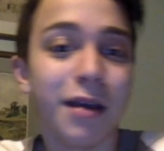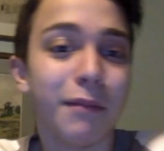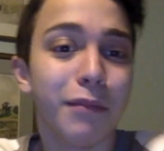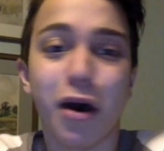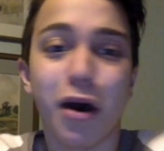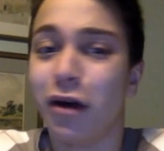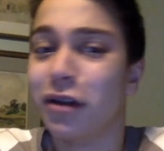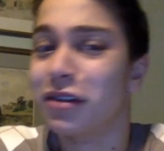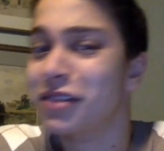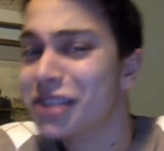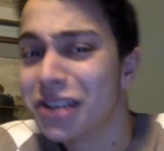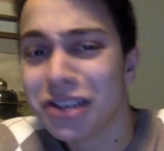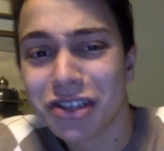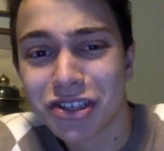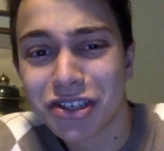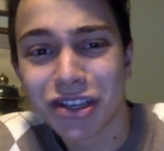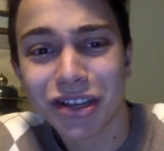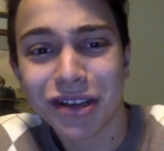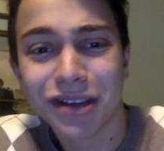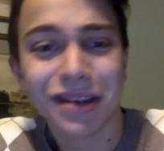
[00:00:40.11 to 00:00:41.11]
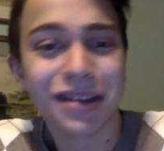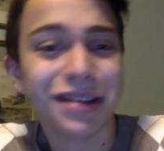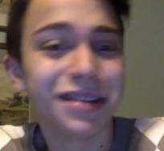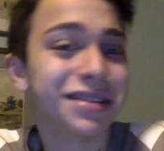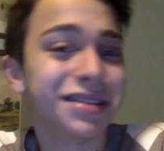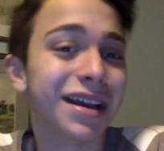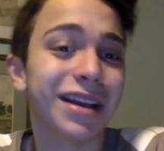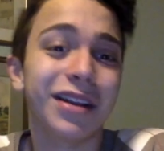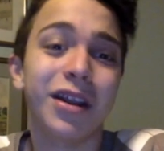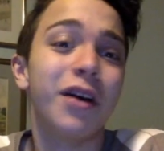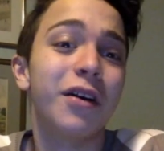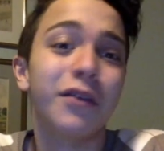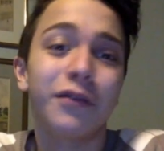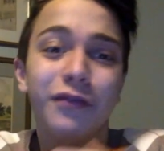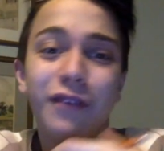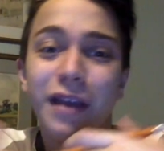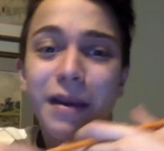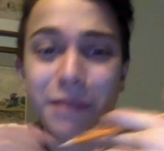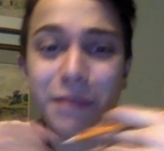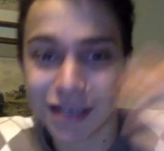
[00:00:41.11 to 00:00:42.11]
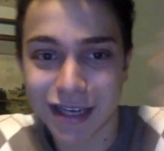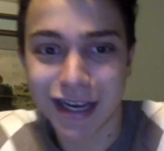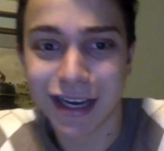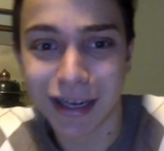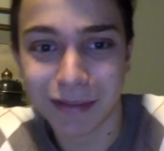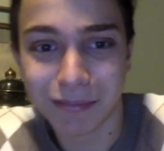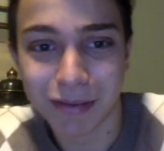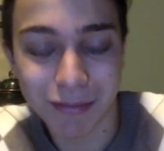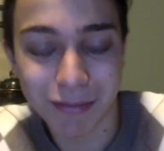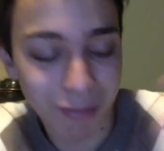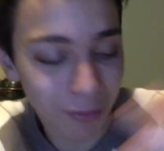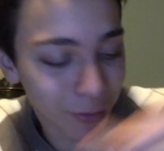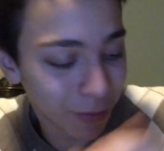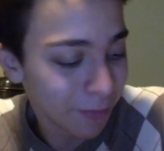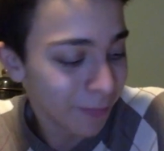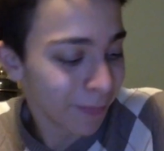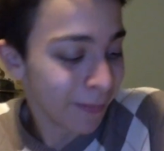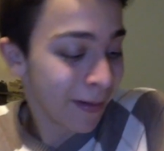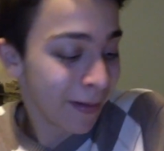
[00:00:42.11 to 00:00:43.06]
politicians. I love imitating people.